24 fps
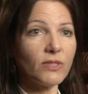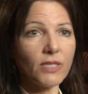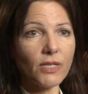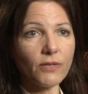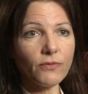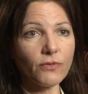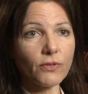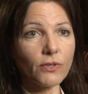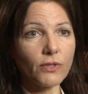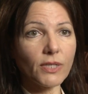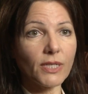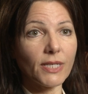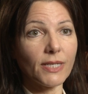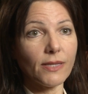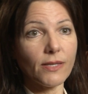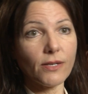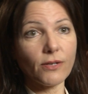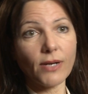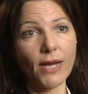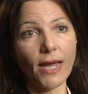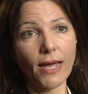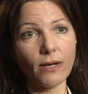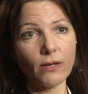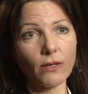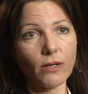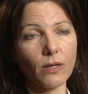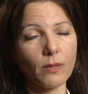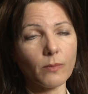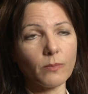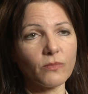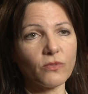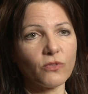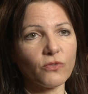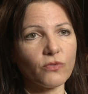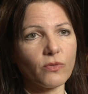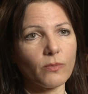differed in their
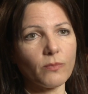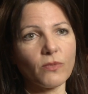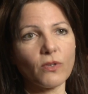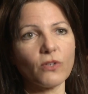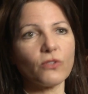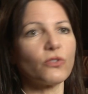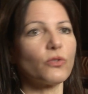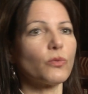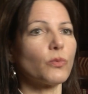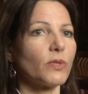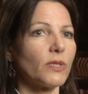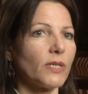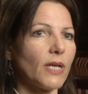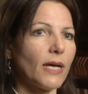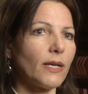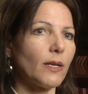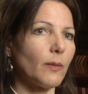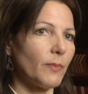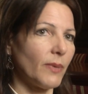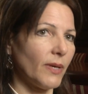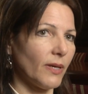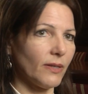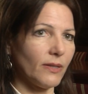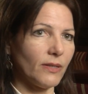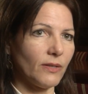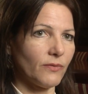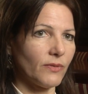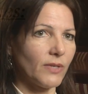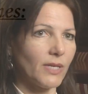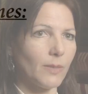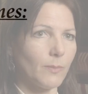outcomes from those who were not on palliative